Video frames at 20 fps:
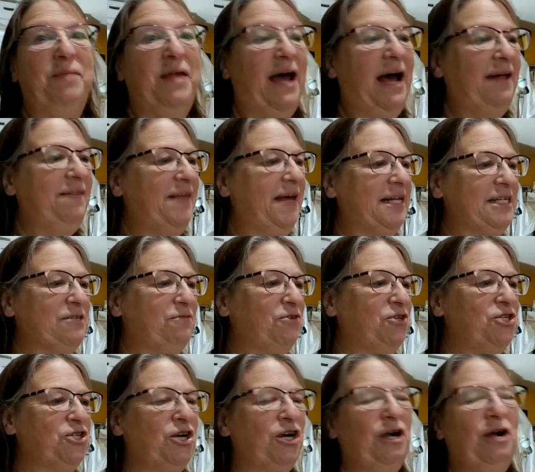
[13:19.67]
that, that's for
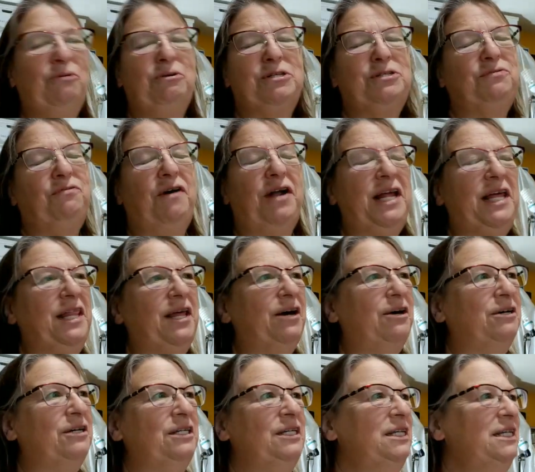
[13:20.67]
sure. It was funny though.